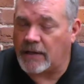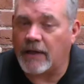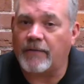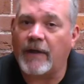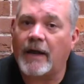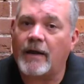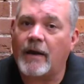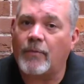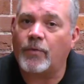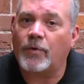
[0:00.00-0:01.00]
and that
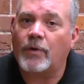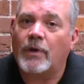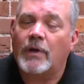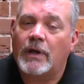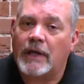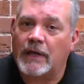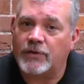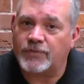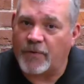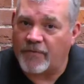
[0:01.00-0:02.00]
number
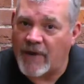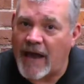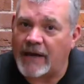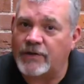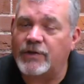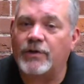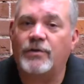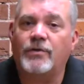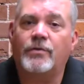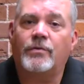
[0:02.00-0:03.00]
is provided to
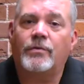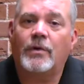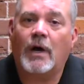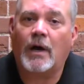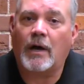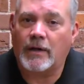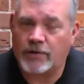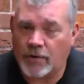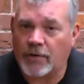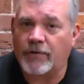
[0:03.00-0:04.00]
you uh,
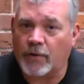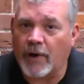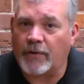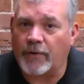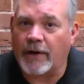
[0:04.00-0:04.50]
during the Great